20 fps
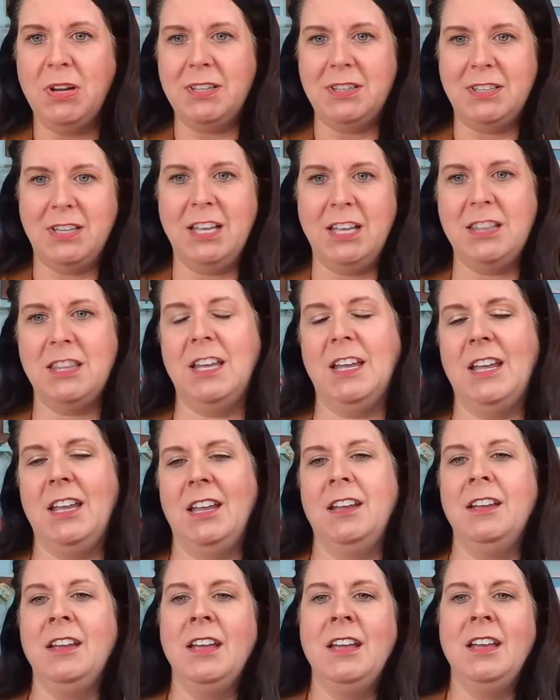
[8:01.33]
and that
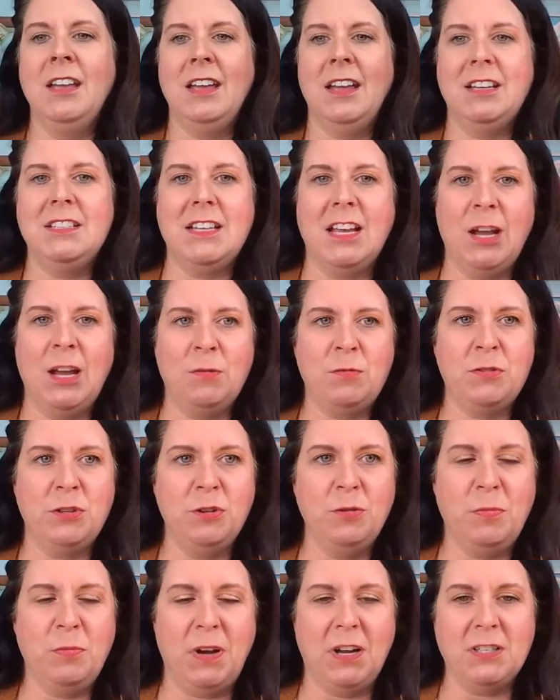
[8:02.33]
thing as
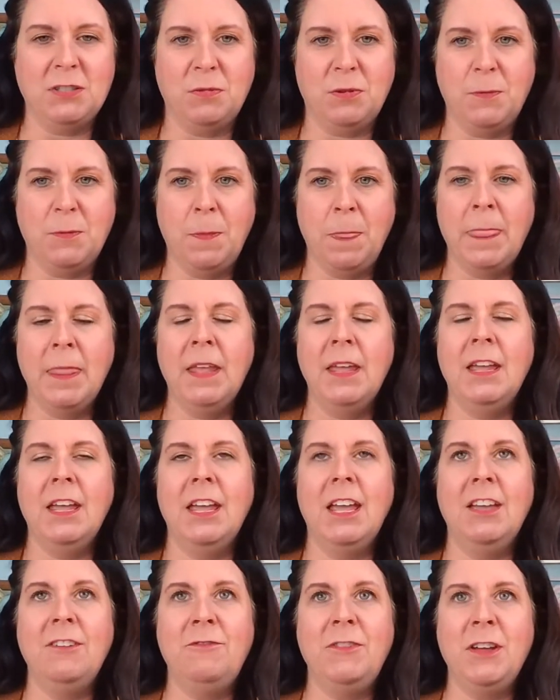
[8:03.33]
absolute possible.
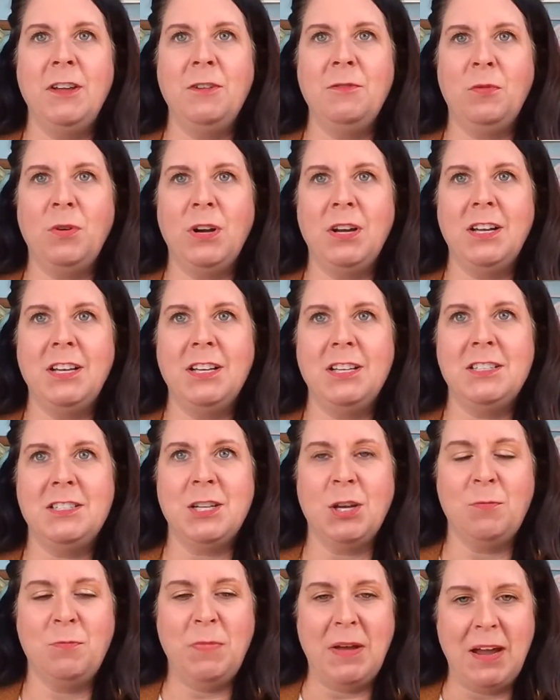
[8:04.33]
If it
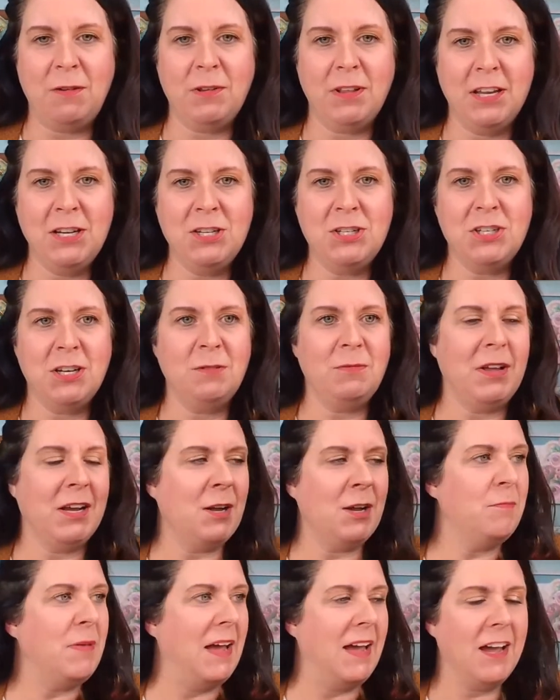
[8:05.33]
was a bad relationship,
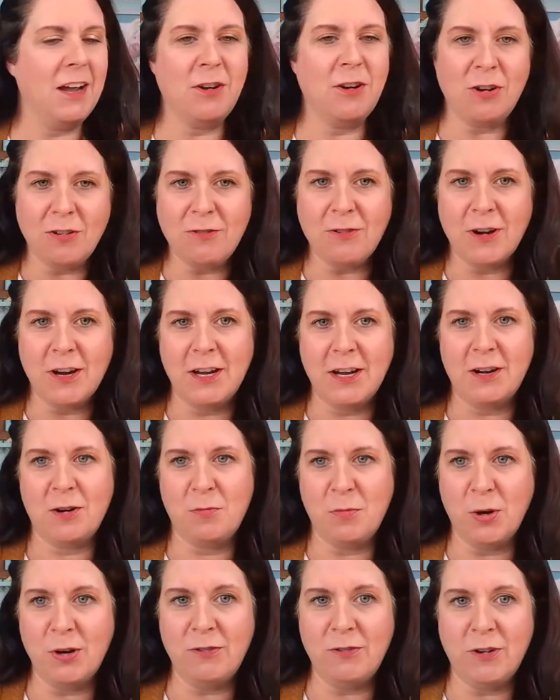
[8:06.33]
like a bad girlfriend
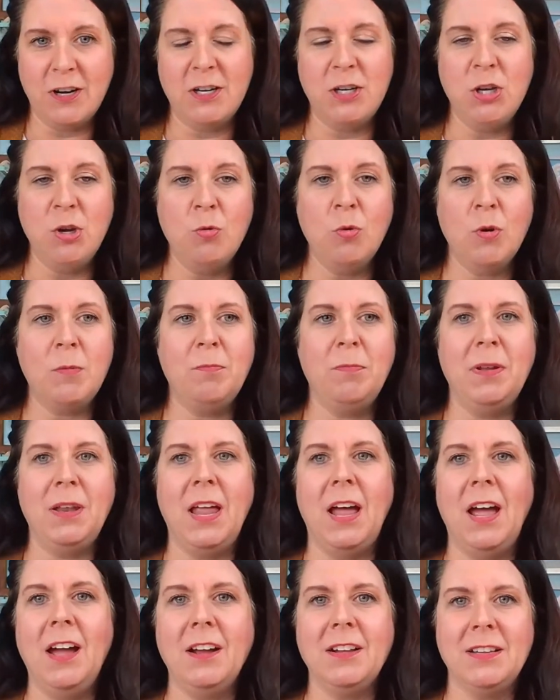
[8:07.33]
or boyfriend, you would
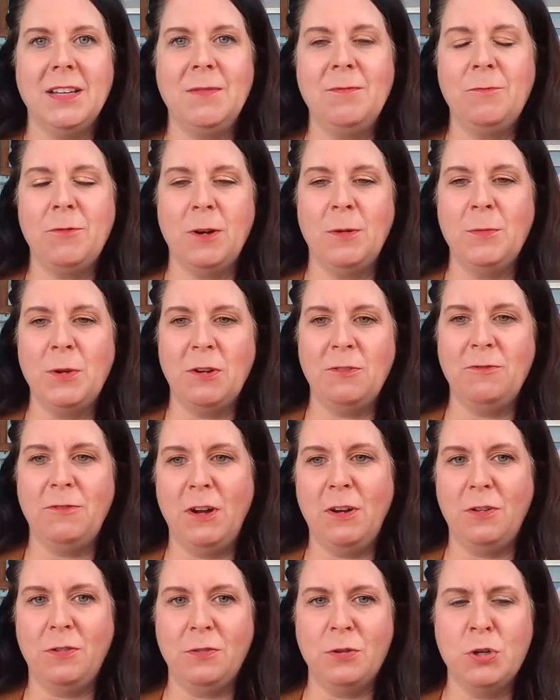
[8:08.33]
block them from your
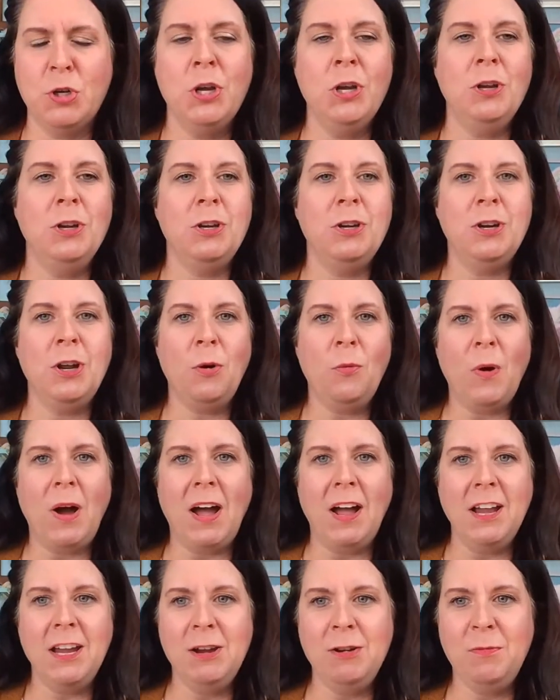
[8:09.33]
phone. You know
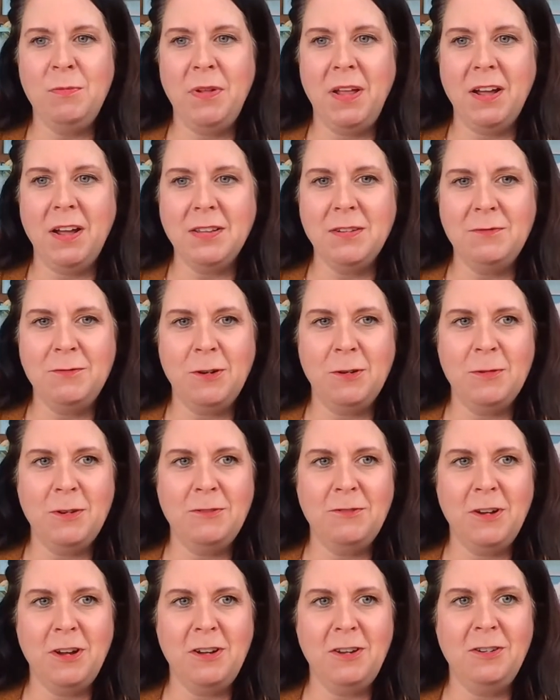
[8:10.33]
why you would block them from
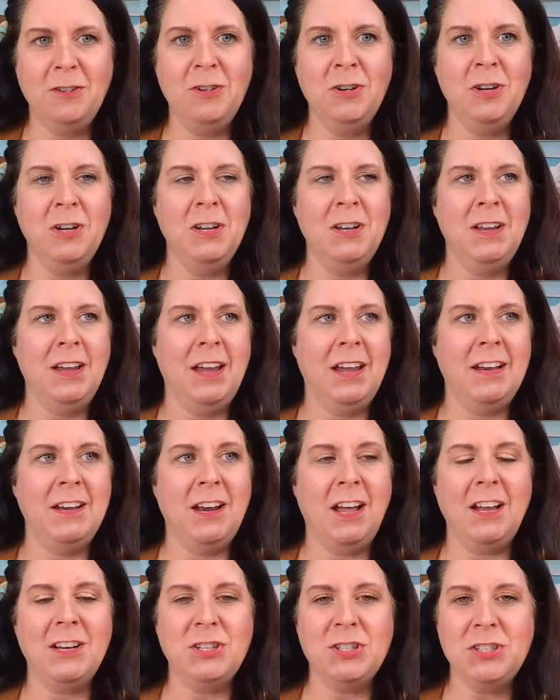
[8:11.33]
your phone and
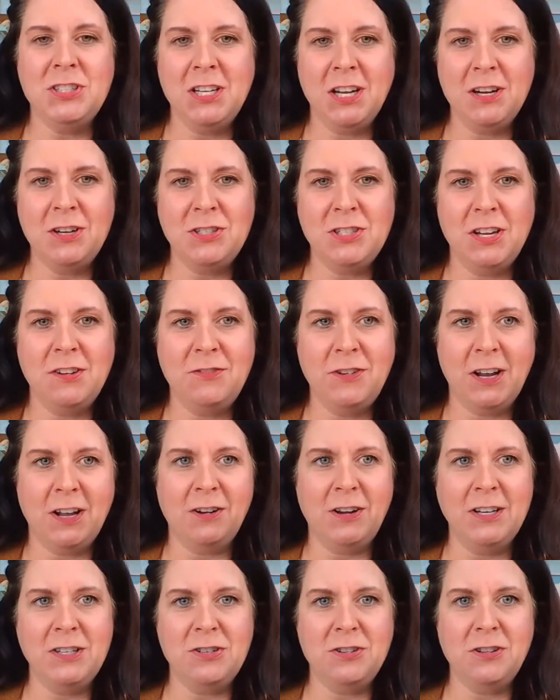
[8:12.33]
not just tell yourself you're not
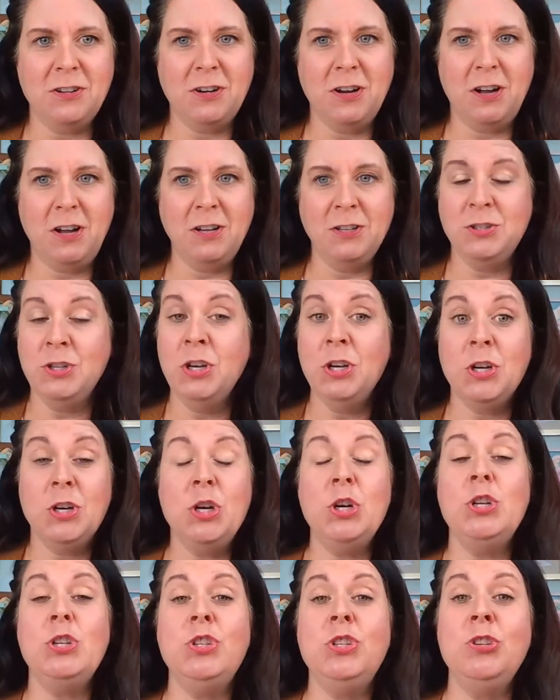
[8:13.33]
going to answer their calls?
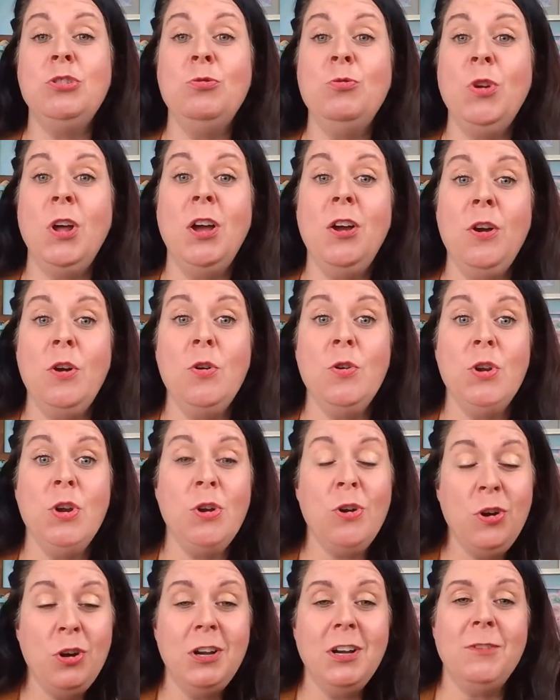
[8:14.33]
Because you know
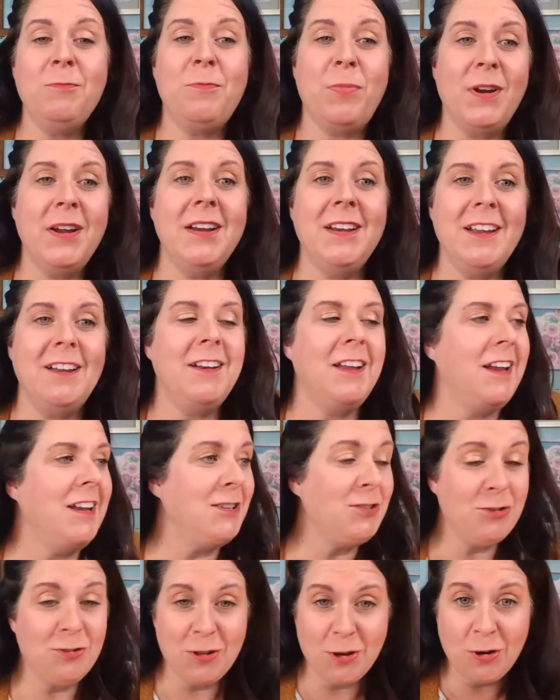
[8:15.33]
you're going to break down and
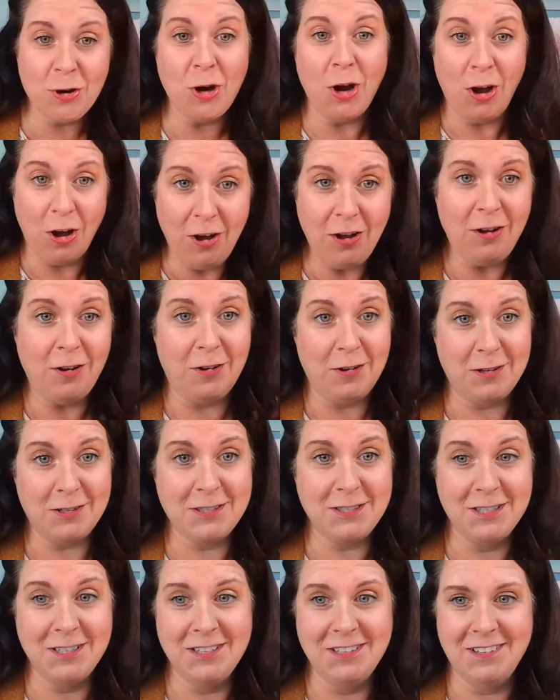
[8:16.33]
answer their
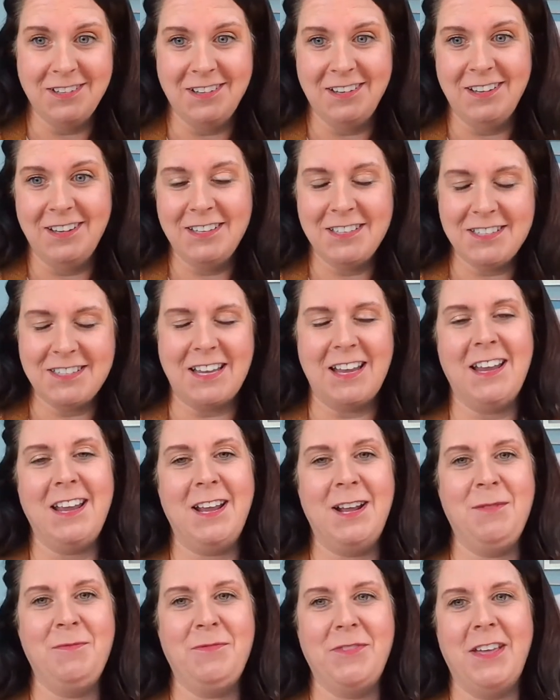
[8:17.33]
calls.
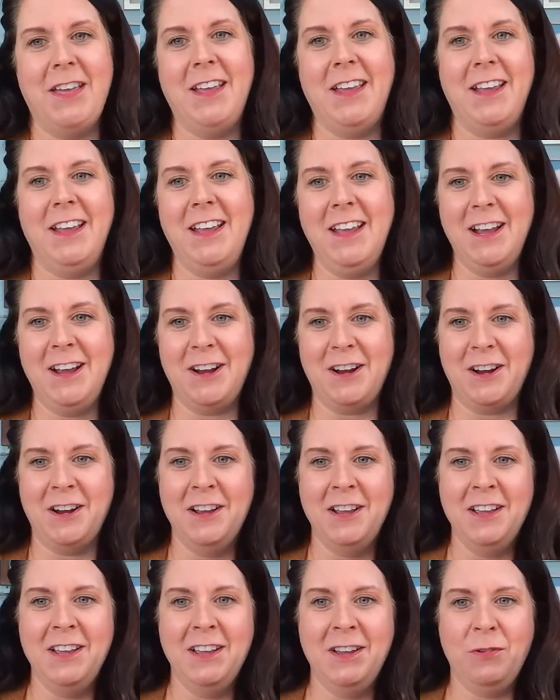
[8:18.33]
Same thing here.
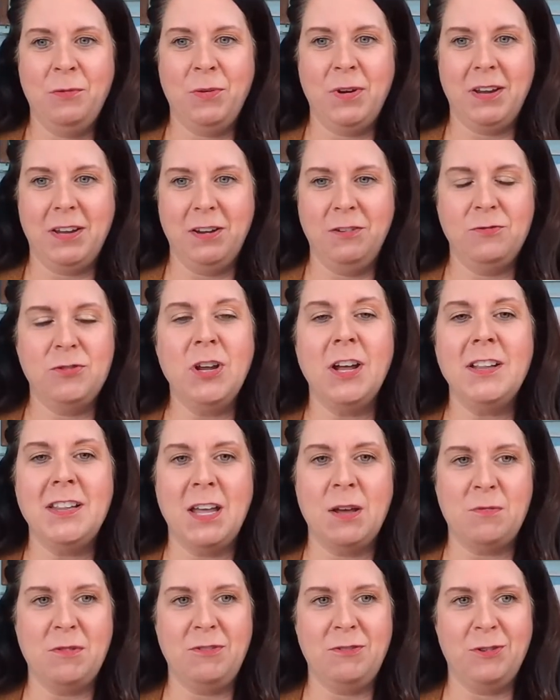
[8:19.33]
You've done
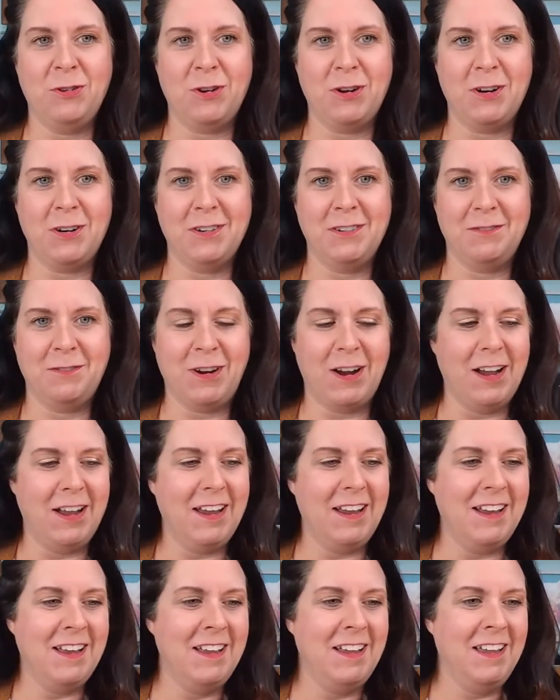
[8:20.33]
that before,
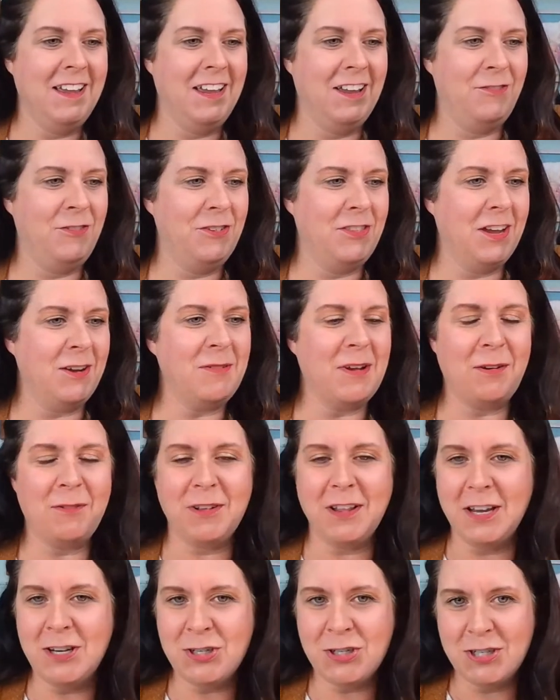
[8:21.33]
right? If you think about
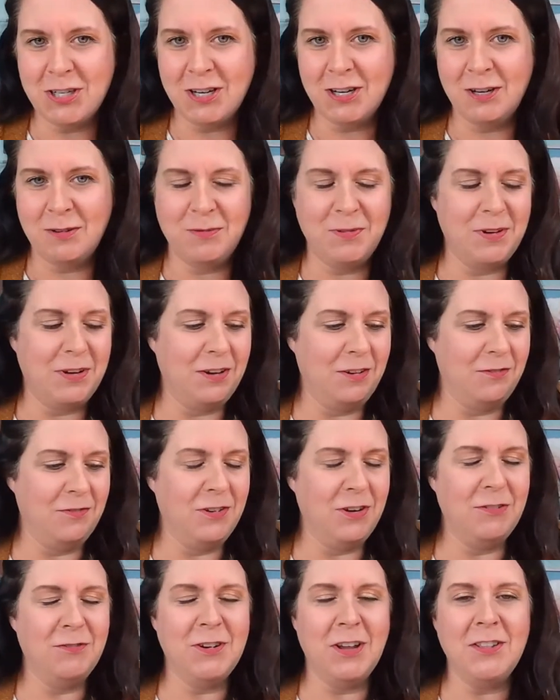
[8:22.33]
relationship,
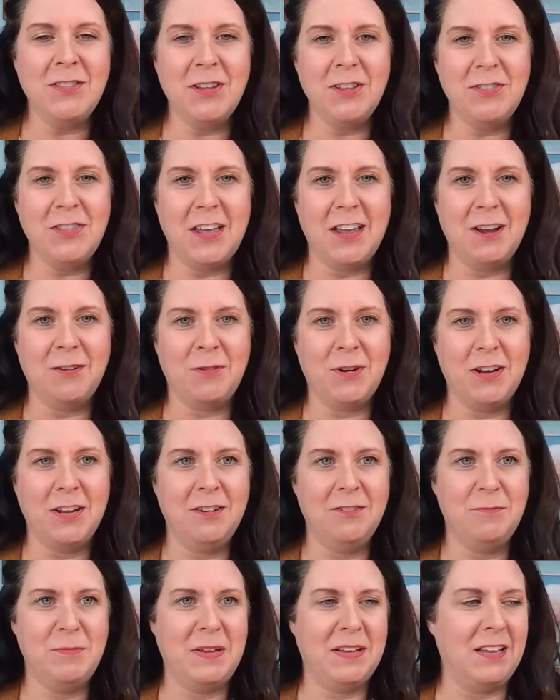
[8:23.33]
you've done the thing where
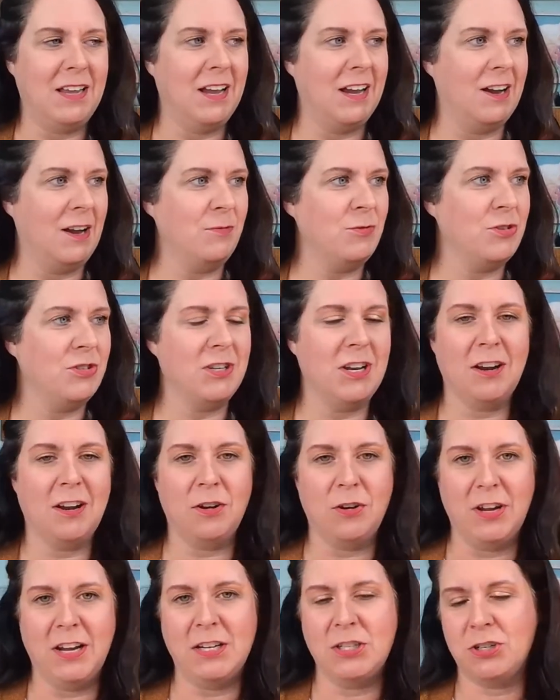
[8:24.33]
you've been like, I'm just not
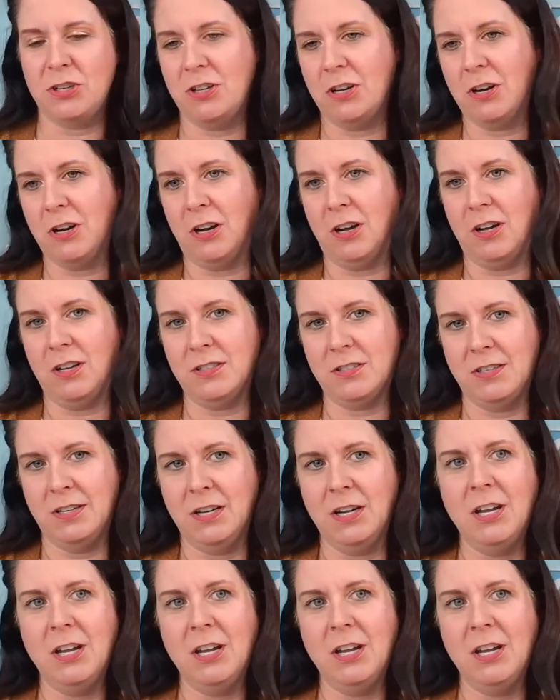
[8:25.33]
going to answer their calls.